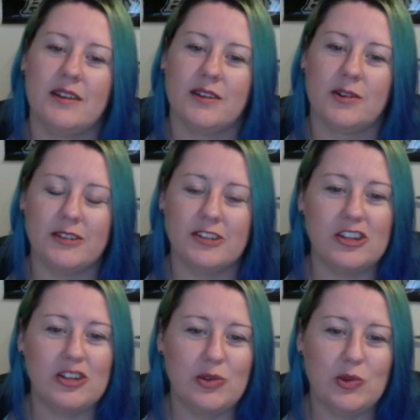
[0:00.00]
Question
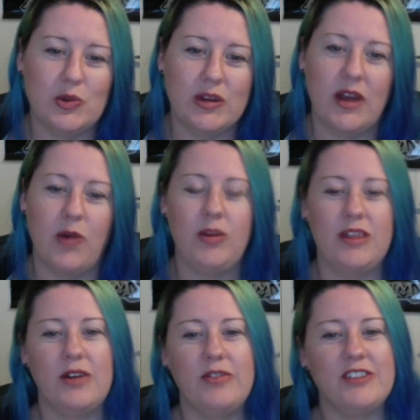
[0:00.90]
2. With
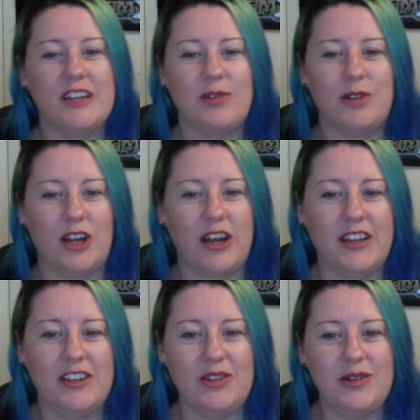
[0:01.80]
Of Shadow and
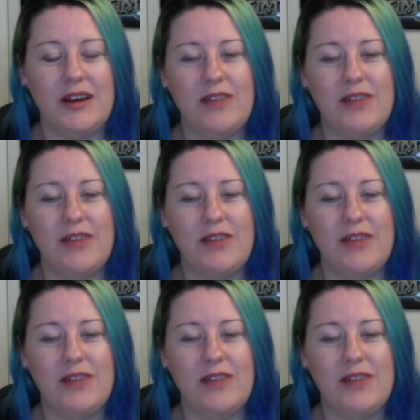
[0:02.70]
Light, do you have